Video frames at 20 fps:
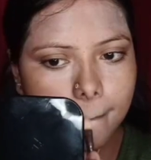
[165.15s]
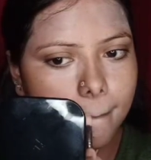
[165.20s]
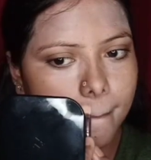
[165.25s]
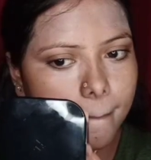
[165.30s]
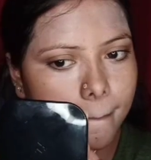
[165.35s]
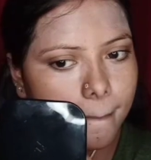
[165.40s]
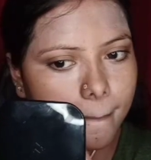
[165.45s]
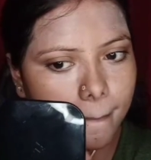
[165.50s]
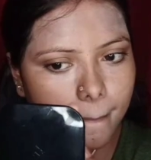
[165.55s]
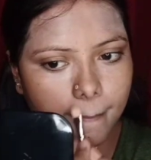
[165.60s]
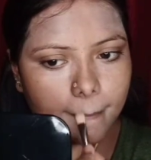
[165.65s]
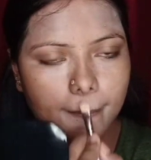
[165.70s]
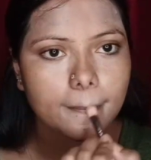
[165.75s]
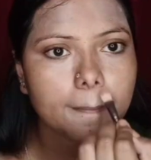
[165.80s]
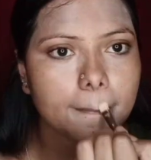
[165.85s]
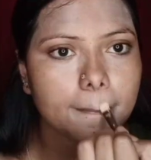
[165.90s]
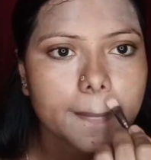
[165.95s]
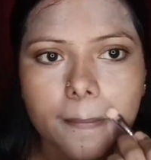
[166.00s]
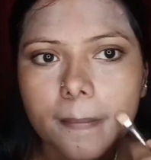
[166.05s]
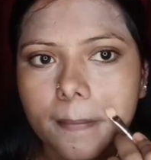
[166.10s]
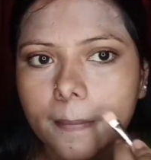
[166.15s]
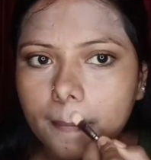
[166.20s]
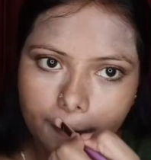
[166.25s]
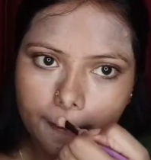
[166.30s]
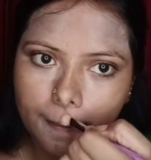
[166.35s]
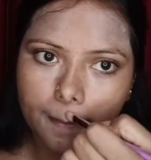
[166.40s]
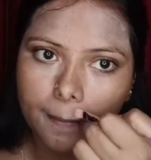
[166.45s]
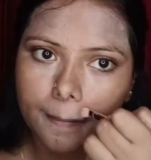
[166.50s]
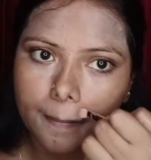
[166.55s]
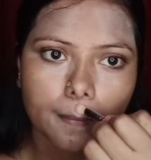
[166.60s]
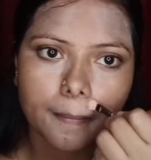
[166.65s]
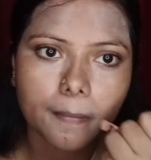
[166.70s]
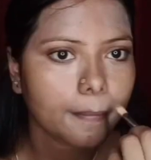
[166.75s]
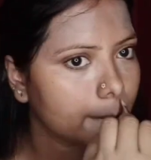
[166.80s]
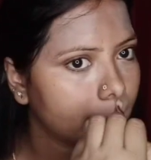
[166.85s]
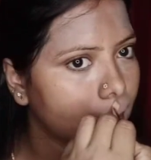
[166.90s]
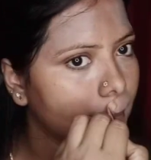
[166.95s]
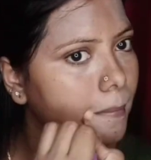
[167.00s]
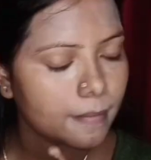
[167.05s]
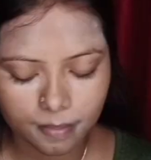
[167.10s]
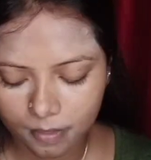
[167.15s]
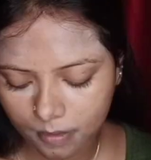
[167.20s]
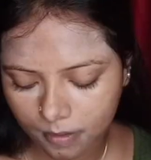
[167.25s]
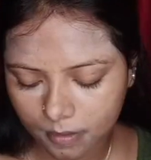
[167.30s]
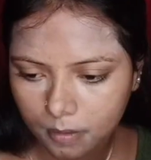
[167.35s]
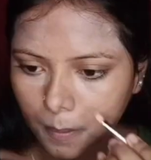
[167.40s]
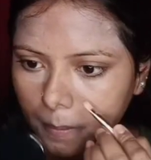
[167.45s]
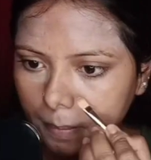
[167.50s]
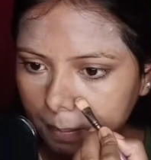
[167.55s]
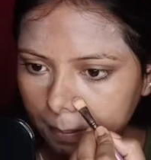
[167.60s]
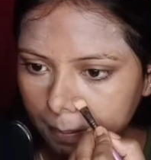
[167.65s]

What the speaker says: it will be found complete grey.